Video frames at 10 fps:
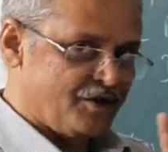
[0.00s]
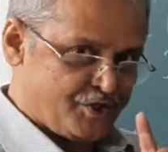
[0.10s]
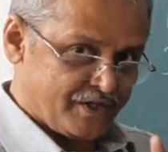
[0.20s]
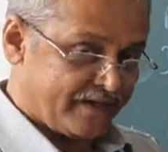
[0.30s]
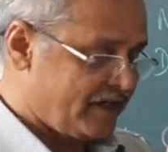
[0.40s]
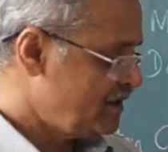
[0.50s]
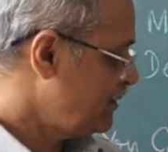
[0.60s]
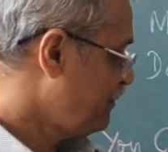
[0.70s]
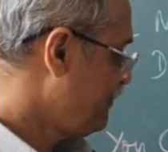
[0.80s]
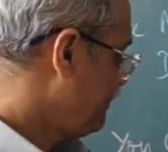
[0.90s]
gerund,
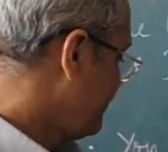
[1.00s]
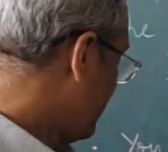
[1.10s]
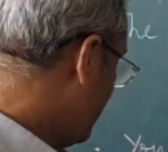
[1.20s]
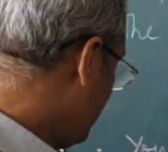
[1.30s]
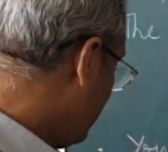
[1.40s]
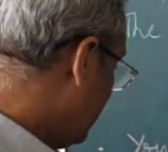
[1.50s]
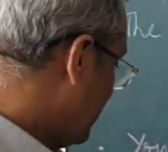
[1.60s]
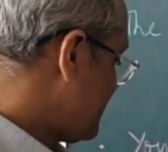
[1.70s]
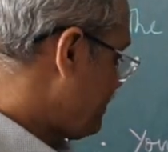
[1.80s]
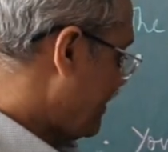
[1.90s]
in
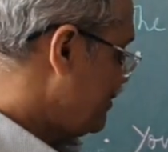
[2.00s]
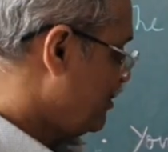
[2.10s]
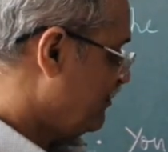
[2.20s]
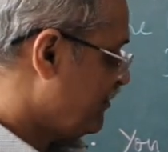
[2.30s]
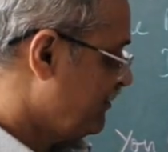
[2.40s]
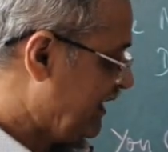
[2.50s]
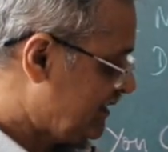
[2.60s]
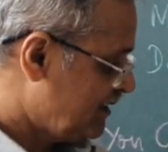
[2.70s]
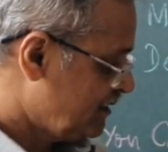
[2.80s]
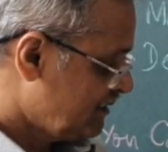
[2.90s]
spite of
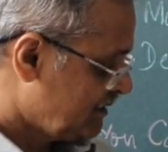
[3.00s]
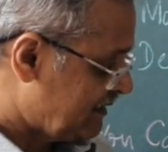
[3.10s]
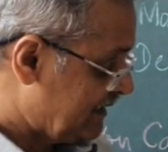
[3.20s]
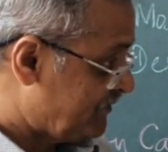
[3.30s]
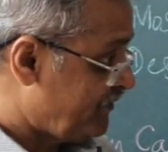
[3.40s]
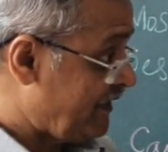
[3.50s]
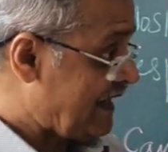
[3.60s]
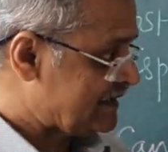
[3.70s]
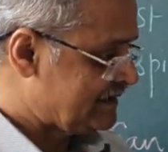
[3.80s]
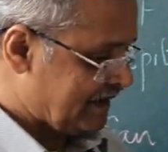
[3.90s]
with the
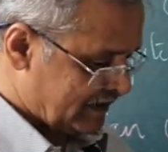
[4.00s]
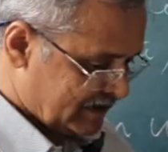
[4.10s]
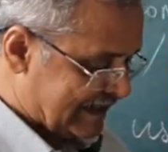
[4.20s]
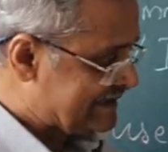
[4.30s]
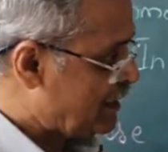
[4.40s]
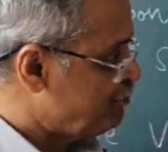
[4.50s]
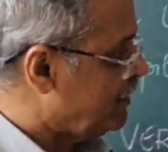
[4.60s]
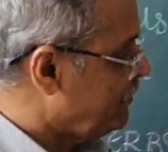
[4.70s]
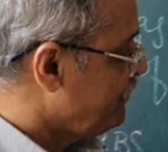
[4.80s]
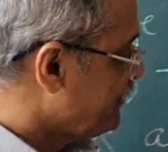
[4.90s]
fact that. Example,
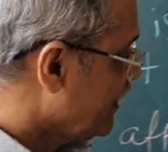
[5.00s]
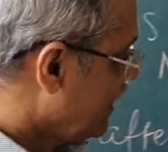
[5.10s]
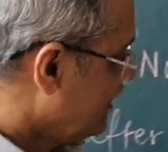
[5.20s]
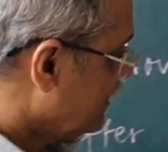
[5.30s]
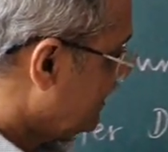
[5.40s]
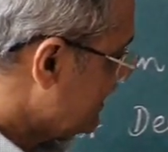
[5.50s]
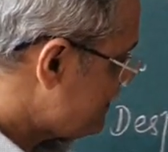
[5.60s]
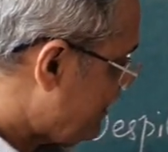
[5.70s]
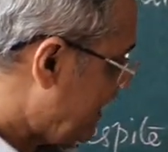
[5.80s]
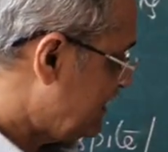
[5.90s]

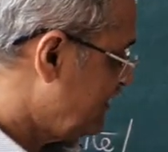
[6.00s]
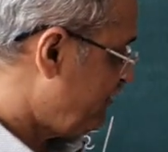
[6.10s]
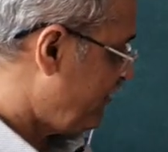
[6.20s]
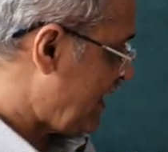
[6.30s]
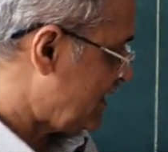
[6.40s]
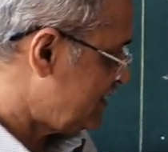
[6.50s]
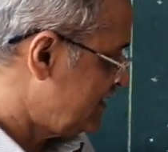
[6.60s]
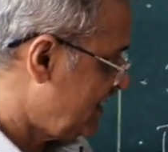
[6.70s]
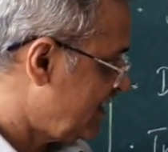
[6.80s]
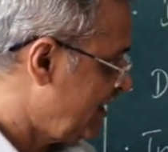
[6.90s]
despite the fact
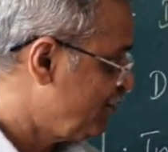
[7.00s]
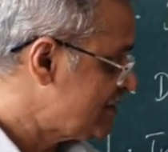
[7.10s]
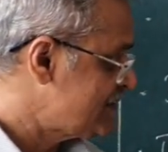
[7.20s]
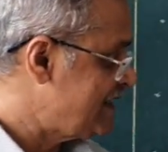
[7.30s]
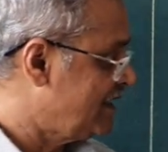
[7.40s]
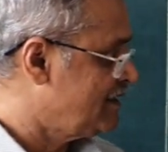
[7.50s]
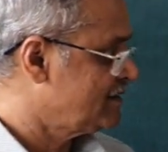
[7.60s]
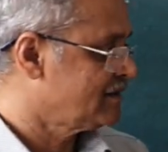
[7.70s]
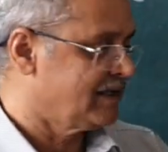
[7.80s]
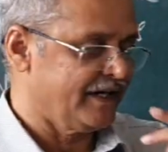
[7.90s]
that I was sick,
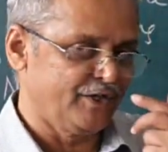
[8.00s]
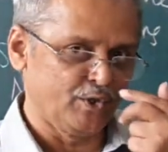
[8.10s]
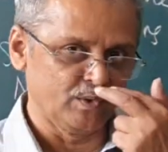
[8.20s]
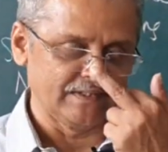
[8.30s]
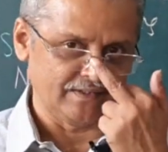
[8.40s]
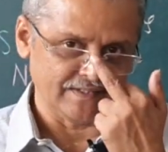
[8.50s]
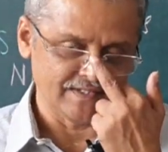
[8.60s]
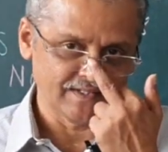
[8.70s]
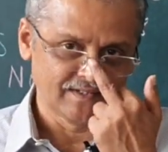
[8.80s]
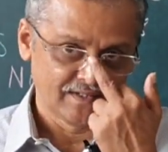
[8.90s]
I took the
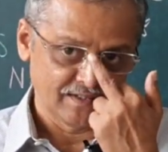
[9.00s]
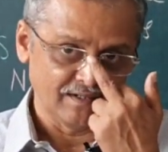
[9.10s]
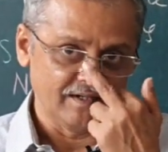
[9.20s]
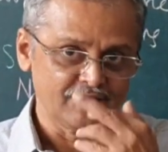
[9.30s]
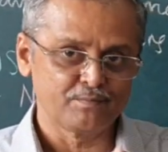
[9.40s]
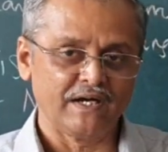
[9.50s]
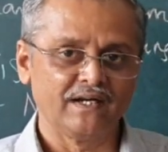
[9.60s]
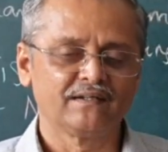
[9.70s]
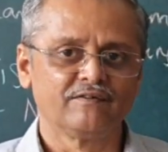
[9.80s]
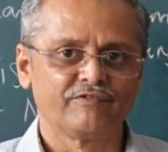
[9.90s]
test.
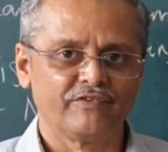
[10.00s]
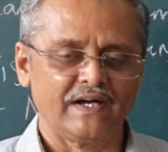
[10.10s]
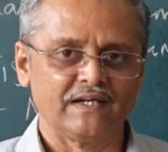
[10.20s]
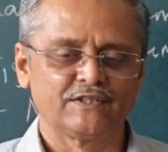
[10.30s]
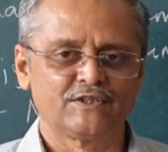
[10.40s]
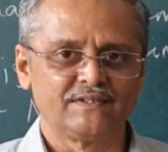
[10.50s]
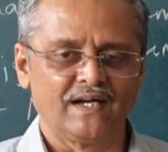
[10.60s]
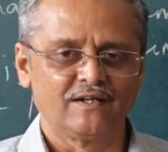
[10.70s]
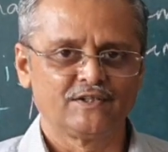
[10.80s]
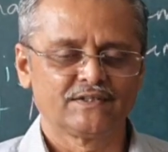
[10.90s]
Despite the fact
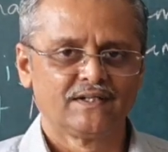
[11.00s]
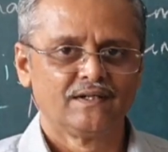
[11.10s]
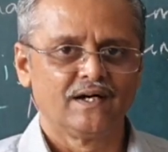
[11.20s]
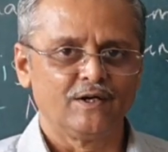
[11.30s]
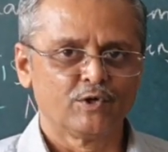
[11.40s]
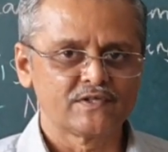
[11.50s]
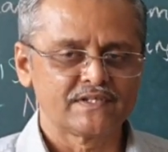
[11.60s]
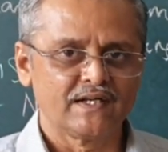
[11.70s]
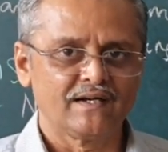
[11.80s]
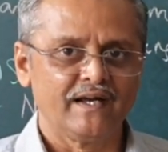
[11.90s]
that I was
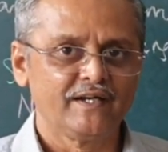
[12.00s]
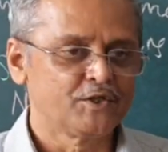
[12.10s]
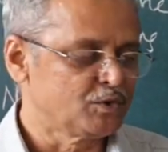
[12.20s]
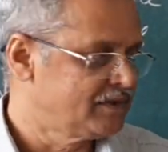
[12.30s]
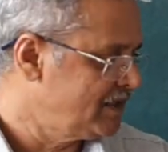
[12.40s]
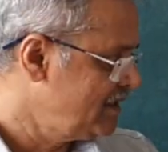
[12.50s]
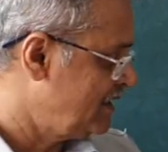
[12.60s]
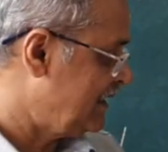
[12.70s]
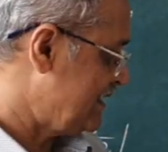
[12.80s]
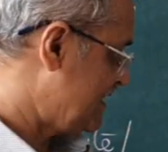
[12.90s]
sick, I took the
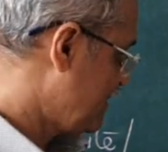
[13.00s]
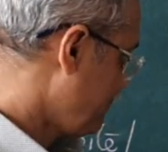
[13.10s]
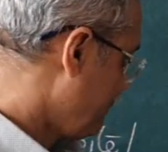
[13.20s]
test.